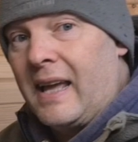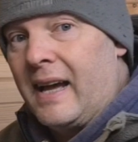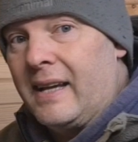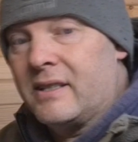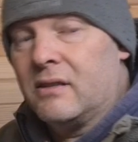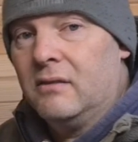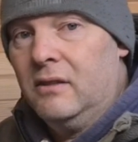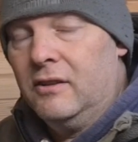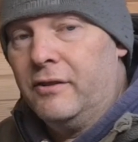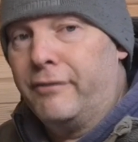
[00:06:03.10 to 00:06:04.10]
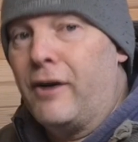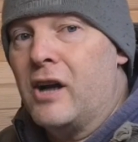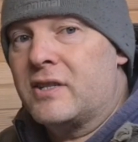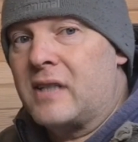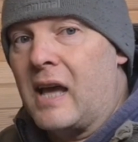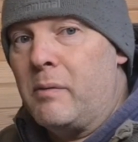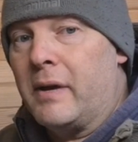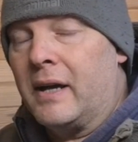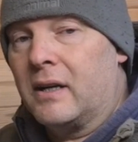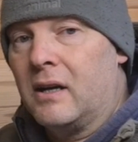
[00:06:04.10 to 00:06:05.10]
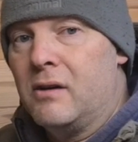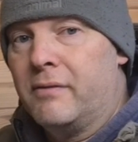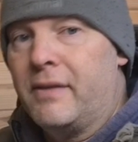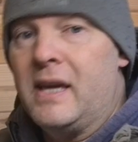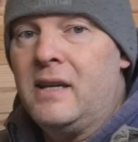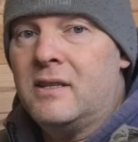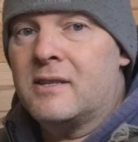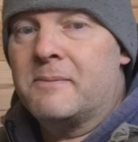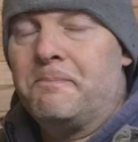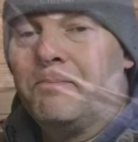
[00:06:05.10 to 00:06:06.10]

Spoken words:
had, the first day we had a load of these.